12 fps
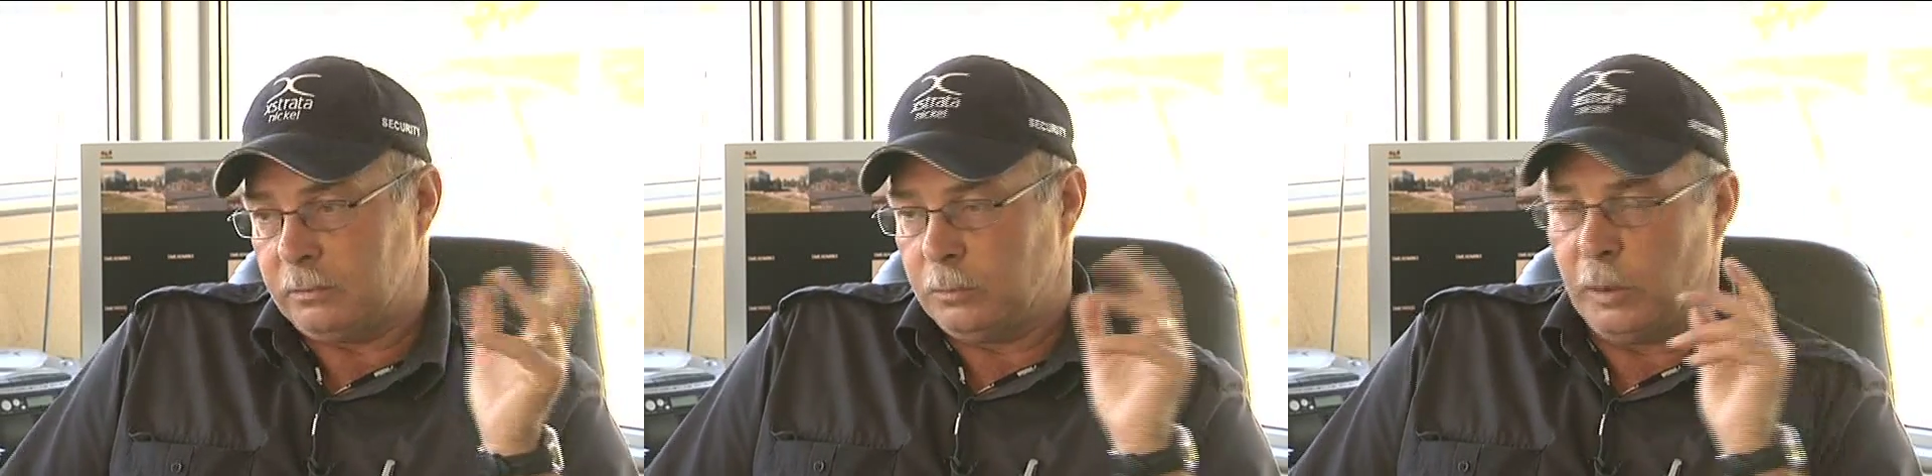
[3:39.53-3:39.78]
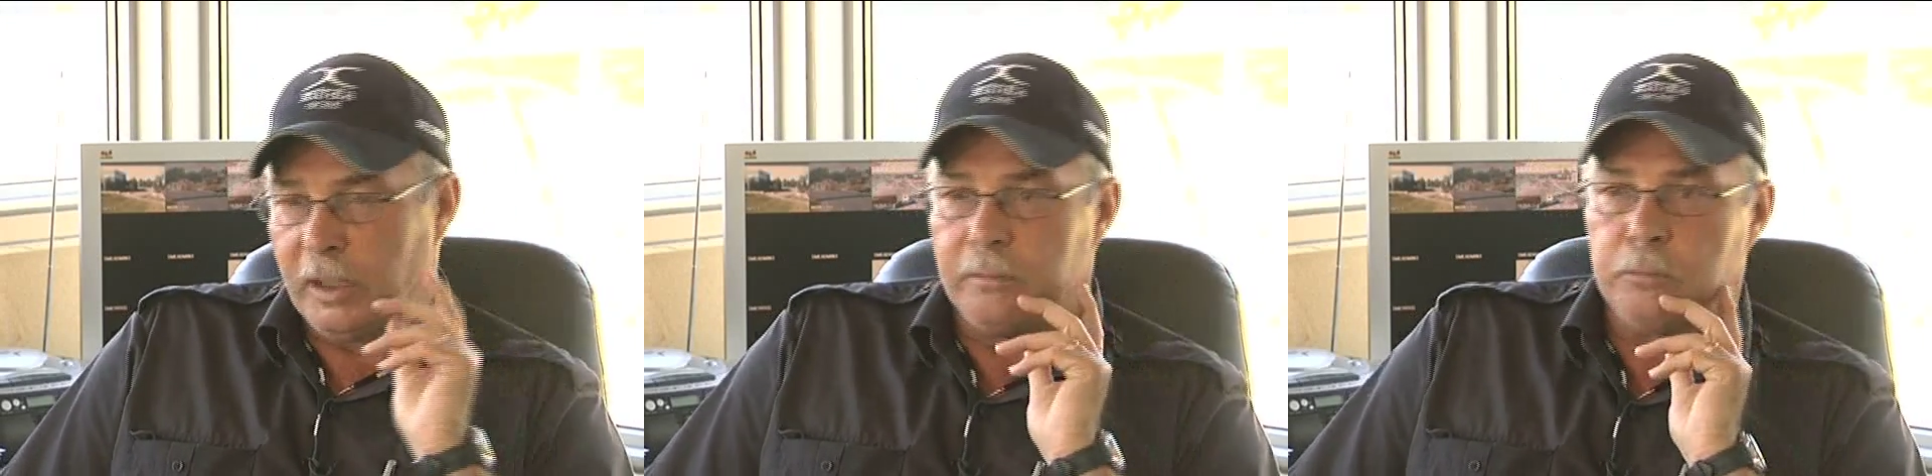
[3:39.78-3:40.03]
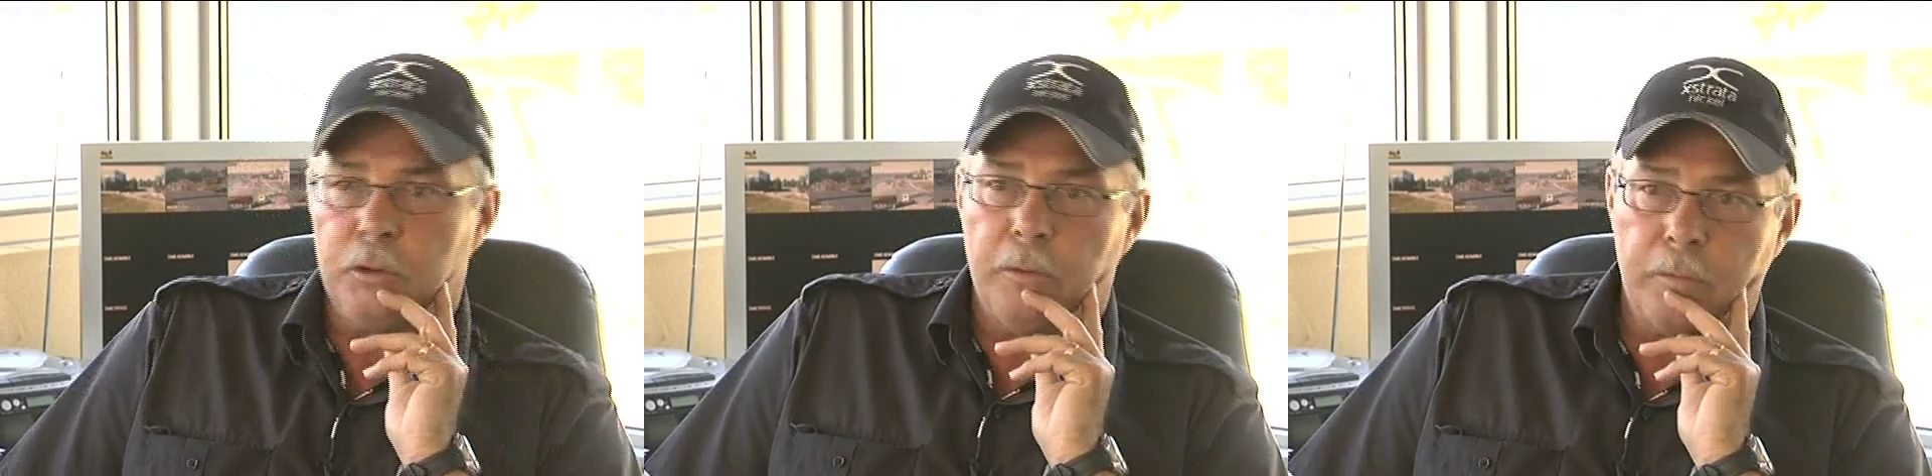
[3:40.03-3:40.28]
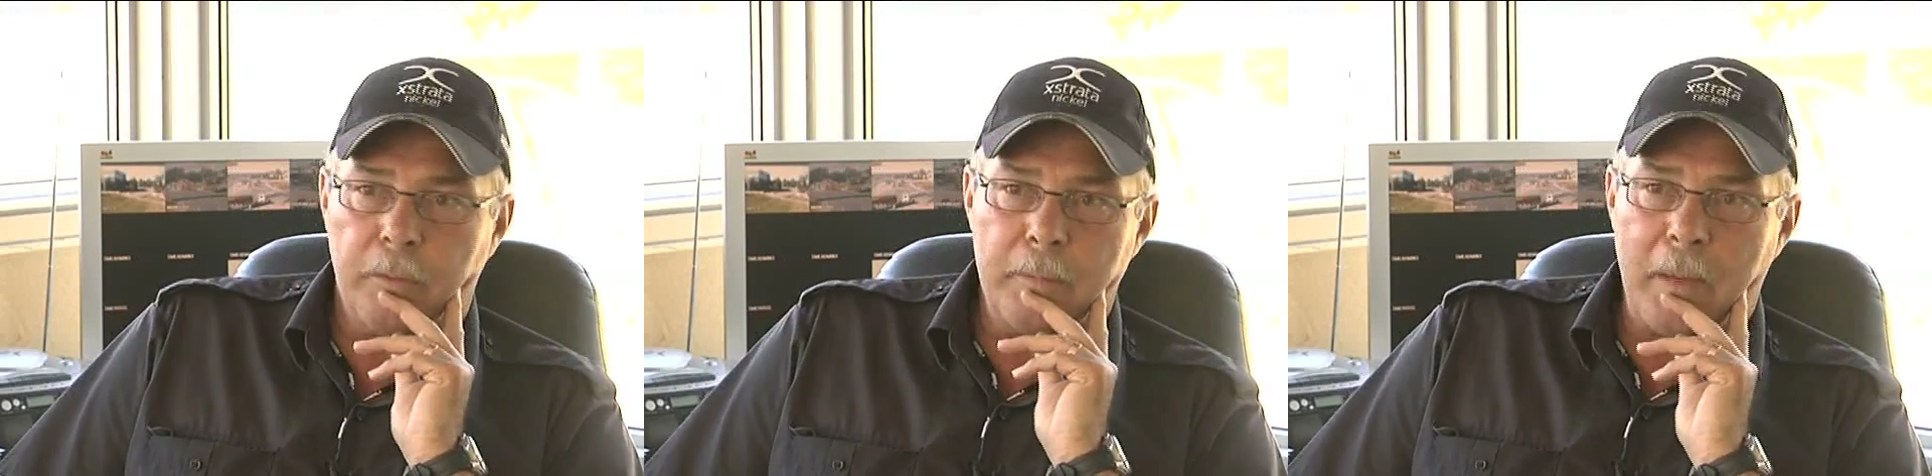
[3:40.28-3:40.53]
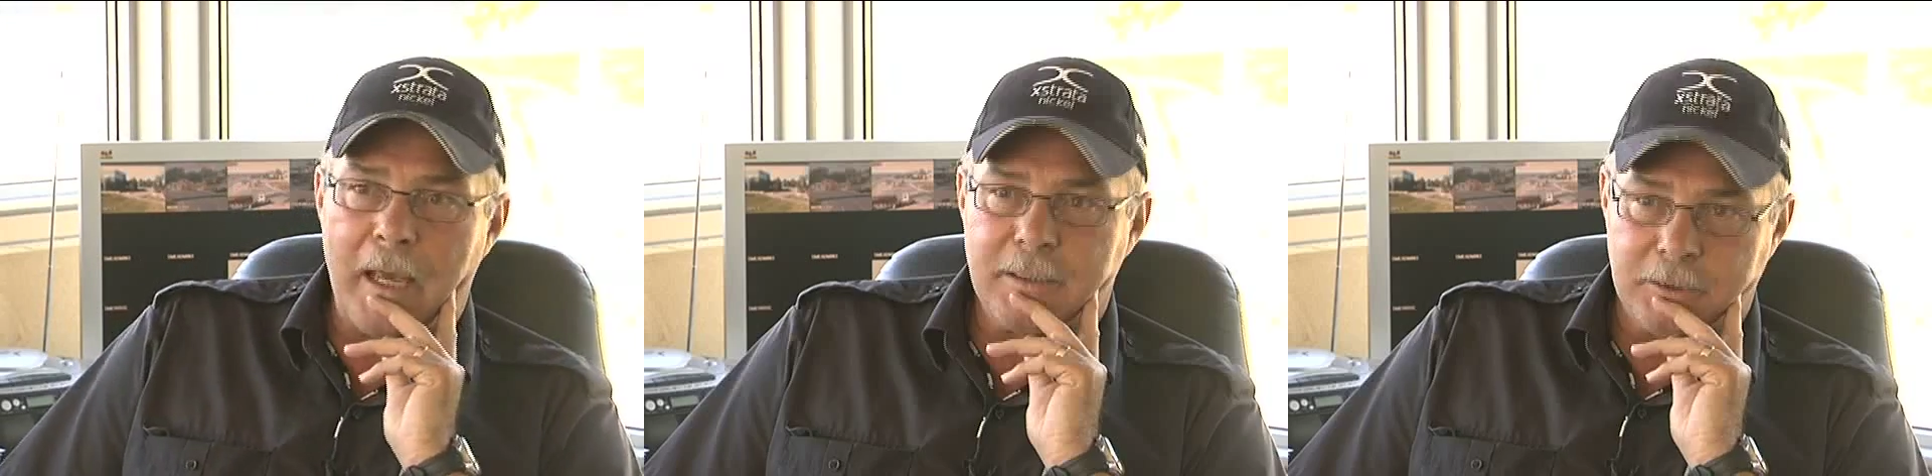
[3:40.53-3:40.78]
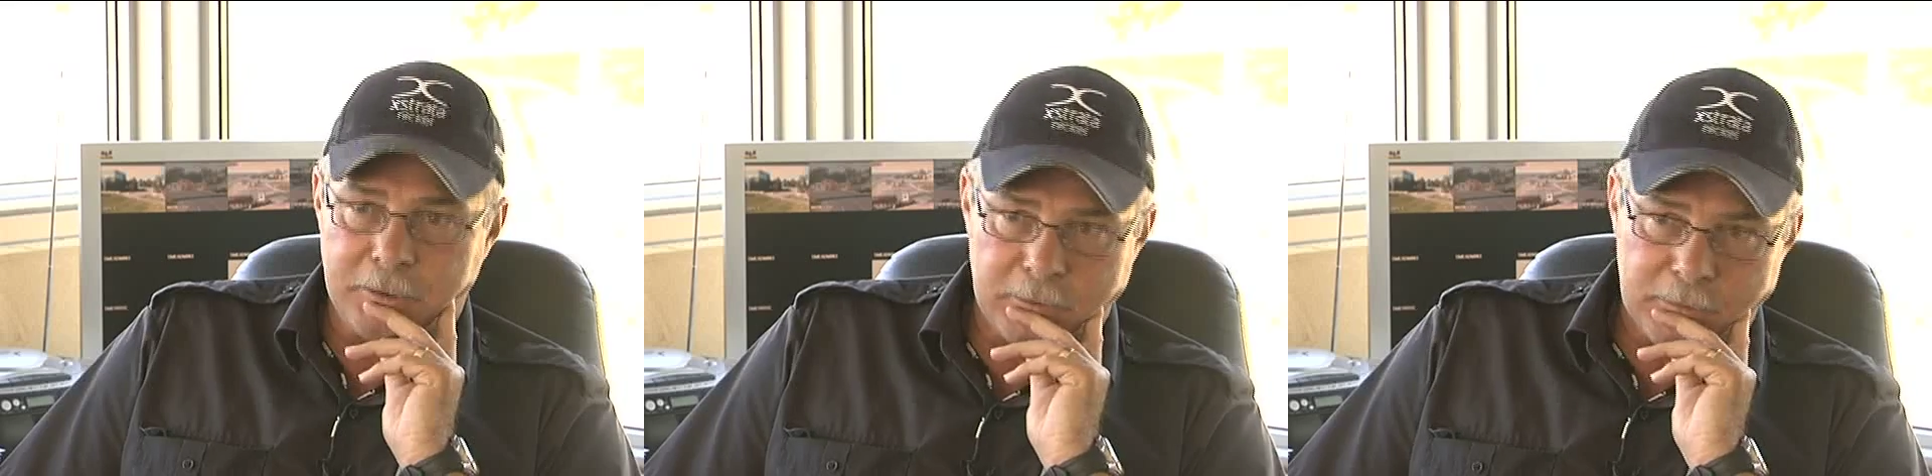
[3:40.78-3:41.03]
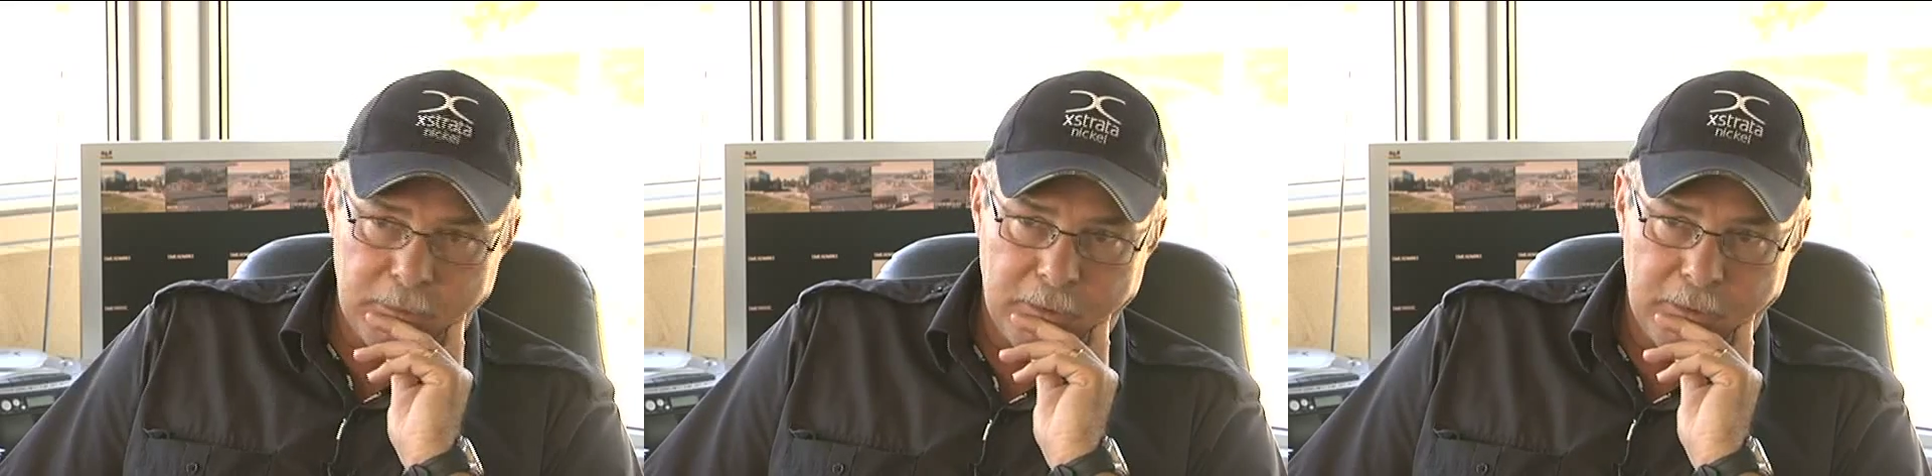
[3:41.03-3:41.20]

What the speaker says: we give them 2 and 3 passes.